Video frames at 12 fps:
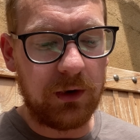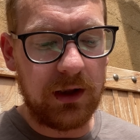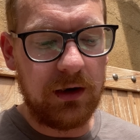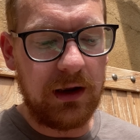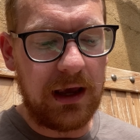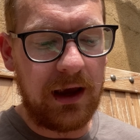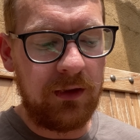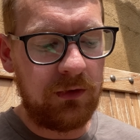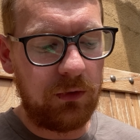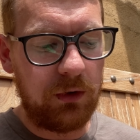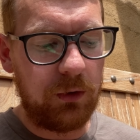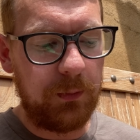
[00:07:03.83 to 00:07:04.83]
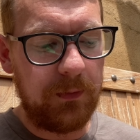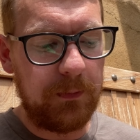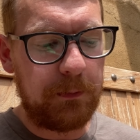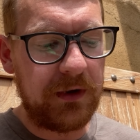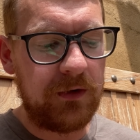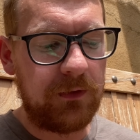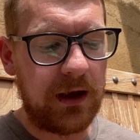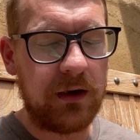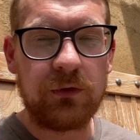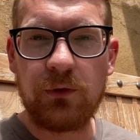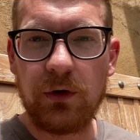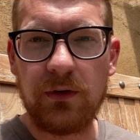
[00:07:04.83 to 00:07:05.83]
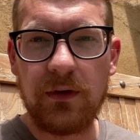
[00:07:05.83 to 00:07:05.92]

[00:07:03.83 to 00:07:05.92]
It adds a little bit of extra